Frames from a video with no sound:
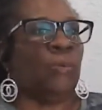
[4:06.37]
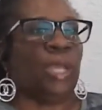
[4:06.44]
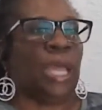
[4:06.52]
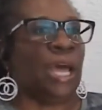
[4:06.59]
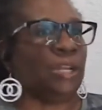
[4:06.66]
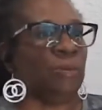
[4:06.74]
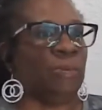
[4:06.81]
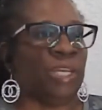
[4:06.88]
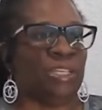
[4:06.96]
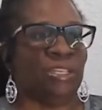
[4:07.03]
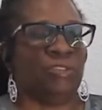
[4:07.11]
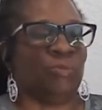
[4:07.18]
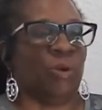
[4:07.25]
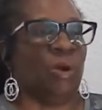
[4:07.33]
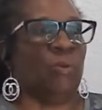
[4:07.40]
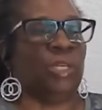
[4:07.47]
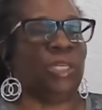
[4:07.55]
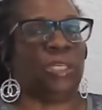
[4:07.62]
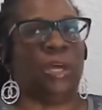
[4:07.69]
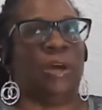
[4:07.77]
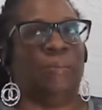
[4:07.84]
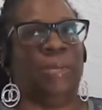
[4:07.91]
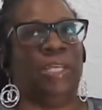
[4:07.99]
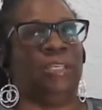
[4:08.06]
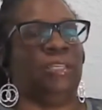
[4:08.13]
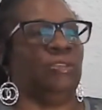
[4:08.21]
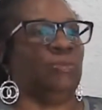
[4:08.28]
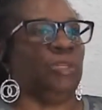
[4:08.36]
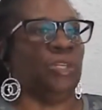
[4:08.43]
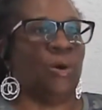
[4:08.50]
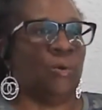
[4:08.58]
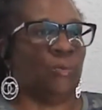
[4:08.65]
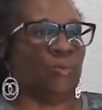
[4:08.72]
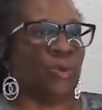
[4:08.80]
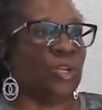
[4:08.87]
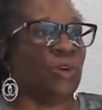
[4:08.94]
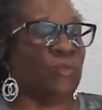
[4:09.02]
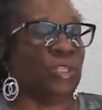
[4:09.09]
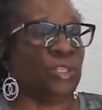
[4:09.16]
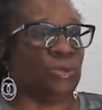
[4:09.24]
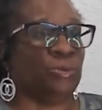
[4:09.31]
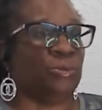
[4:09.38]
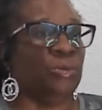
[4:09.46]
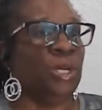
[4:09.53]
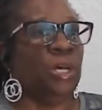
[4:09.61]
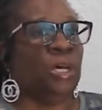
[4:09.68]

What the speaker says: We handle business wrong. We start a business, we don't run over to